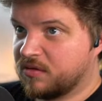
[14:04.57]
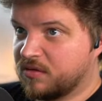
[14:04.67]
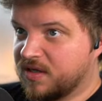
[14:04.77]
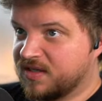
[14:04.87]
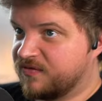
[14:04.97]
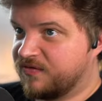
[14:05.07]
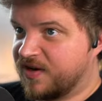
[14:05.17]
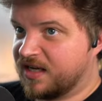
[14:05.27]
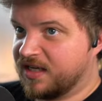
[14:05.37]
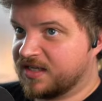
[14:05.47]
It's
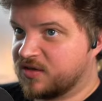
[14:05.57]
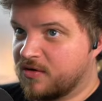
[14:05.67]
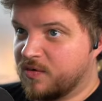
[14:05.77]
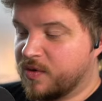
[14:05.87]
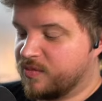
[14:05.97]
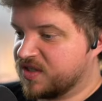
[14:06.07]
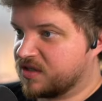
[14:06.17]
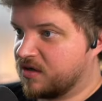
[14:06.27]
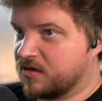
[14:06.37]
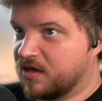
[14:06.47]
far less awkward with
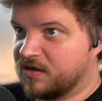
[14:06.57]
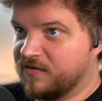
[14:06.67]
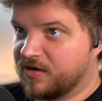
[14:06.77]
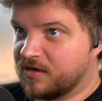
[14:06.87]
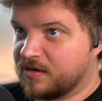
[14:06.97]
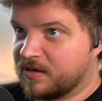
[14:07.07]
music on. I'll leave it on.